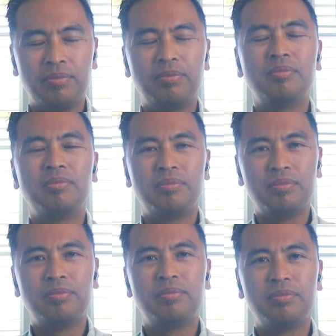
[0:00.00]

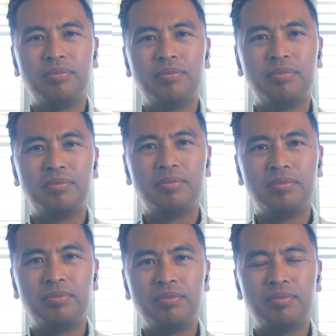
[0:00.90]

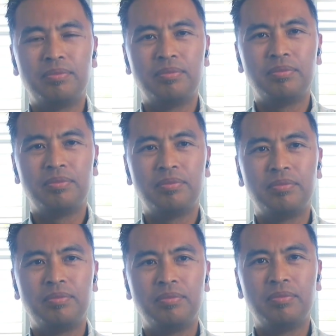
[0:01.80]

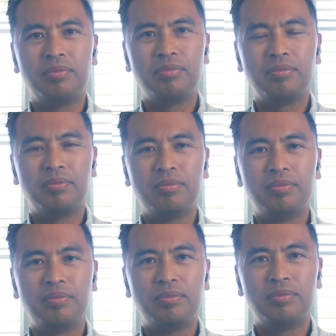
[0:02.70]

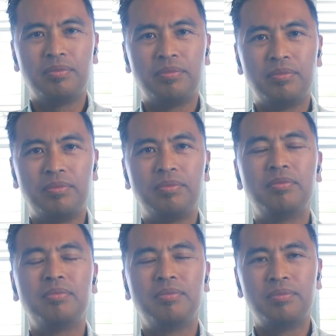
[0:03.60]

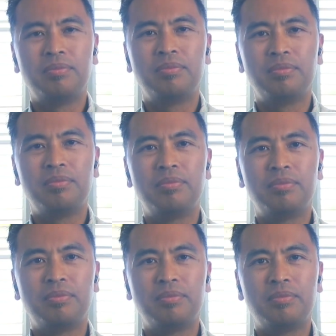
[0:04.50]

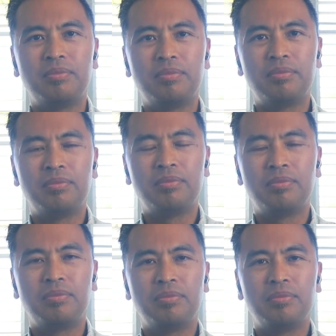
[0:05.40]

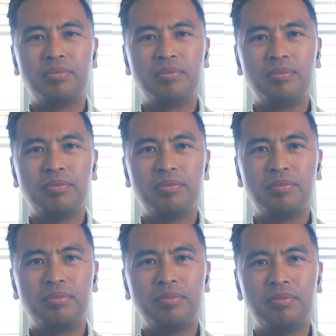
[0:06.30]

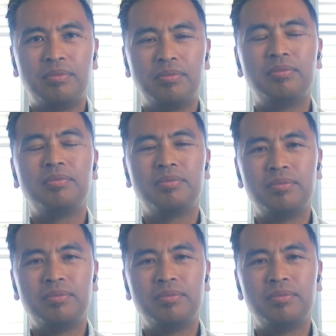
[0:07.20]
[no speech]